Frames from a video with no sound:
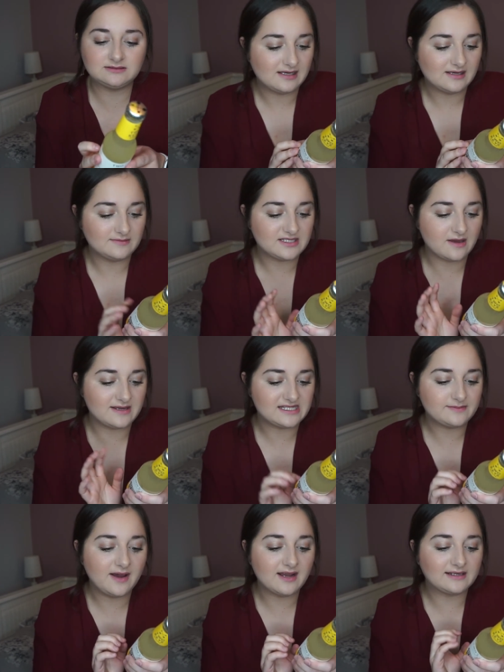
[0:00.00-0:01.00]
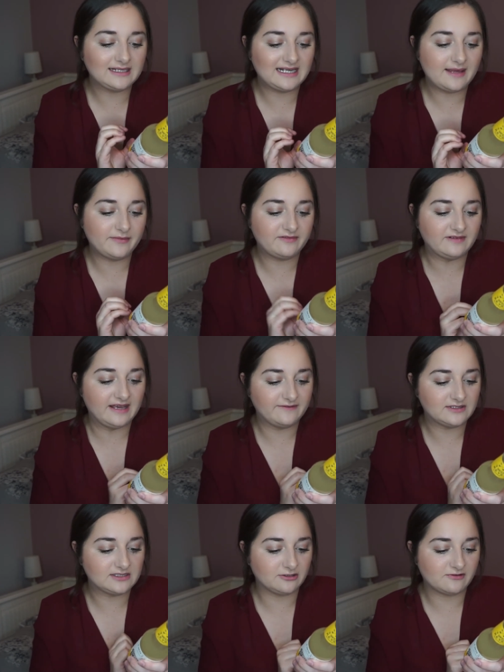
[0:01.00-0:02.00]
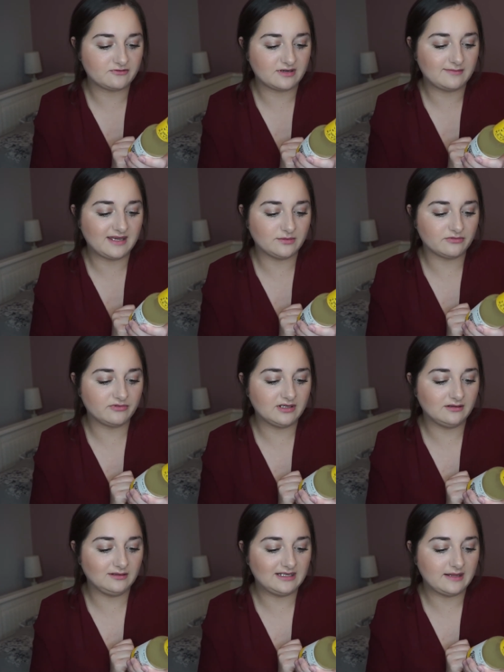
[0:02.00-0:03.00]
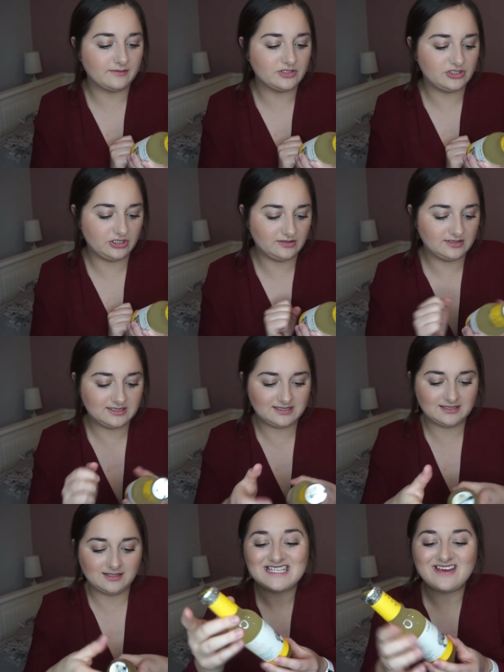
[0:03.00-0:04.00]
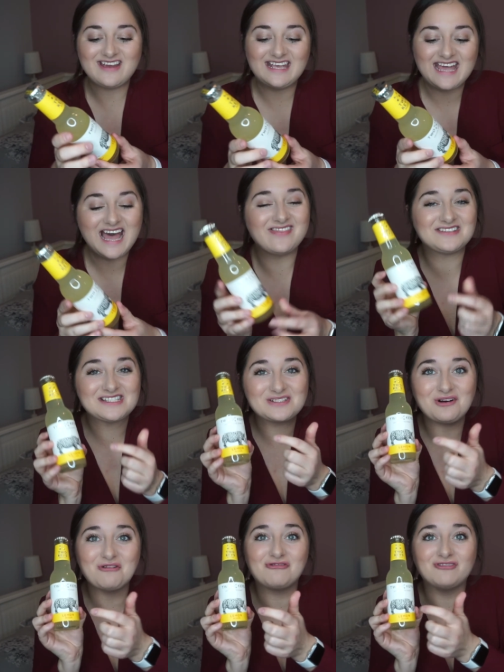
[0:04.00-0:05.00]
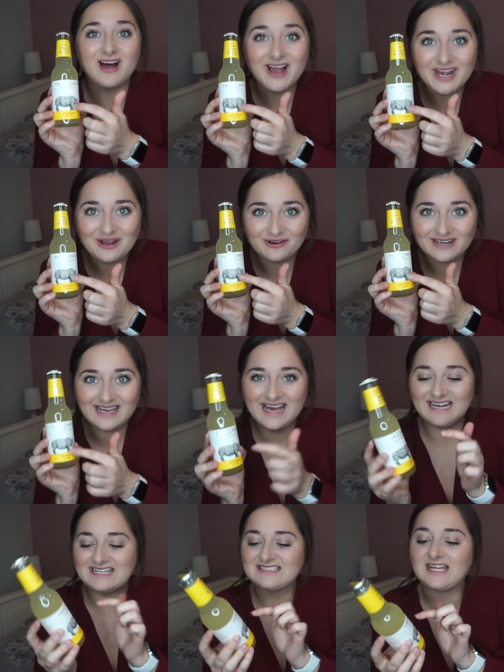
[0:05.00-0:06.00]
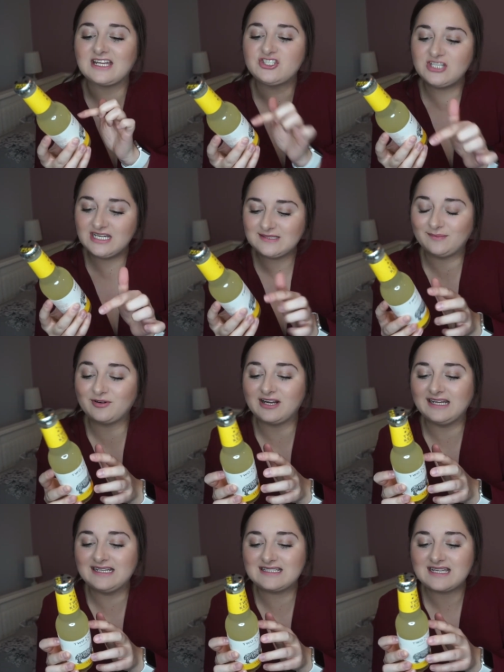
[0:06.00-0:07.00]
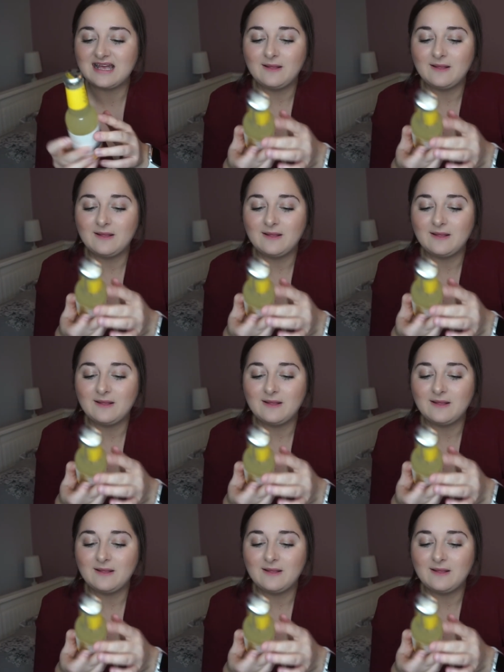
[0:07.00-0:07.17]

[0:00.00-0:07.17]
Um, so a sparkling lemon flavoured soft drink made with real lemon juice. So again, this has got a rhino on it and it's like cheetah print